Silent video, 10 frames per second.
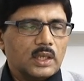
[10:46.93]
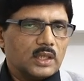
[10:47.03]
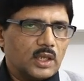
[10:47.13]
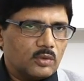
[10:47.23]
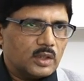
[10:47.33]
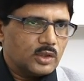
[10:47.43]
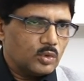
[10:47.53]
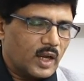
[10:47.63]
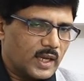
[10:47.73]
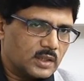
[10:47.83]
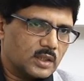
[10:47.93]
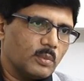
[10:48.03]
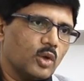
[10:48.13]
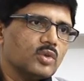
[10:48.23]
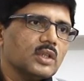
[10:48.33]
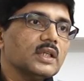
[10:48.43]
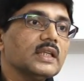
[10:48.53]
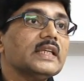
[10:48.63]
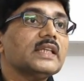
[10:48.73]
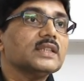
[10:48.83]
Now, as you asked about the
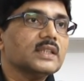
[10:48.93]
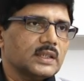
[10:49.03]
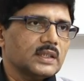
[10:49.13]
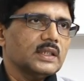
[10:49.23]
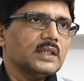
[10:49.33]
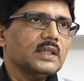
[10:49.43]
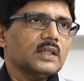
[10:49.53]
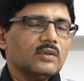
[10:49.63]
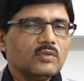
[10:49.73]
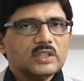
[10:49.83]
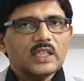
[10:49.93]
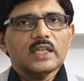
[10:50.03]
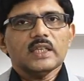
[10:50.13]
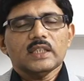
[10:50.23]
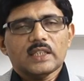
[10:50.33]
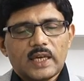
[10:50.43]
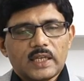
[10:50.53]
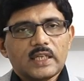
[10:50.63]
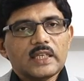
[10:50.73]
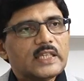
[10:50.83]
laser vaginal
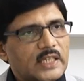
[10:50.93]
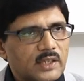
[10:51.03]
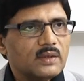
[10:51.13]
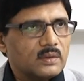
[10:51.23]
tightening need,